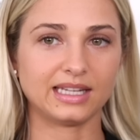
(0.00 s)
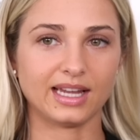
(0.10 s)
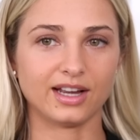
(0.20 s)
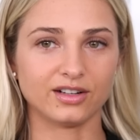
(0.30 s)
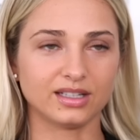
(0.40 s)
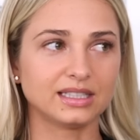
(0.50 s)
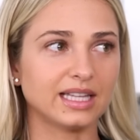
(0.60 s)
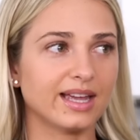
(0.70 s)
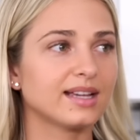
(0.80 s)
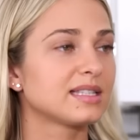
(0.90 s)
hairy
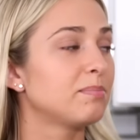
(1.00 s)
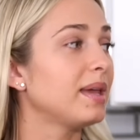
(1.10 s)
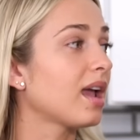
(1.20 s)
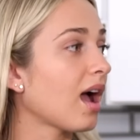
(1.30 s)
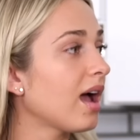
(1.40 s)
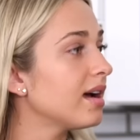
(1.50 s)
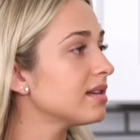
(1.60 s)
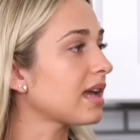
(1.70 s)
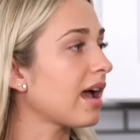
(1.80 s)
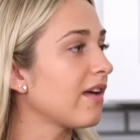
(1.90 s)
legs
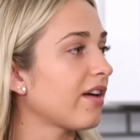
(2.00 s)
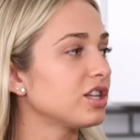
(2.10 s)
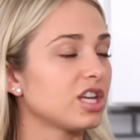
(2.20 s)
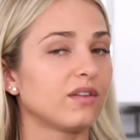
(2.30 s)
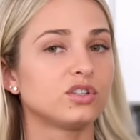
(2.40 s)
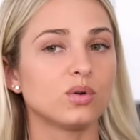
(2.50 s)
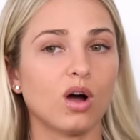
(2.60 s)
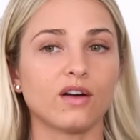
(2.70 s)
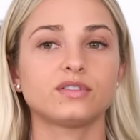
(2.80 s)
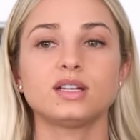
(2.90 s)
because if I shave too
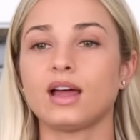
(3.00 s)
often,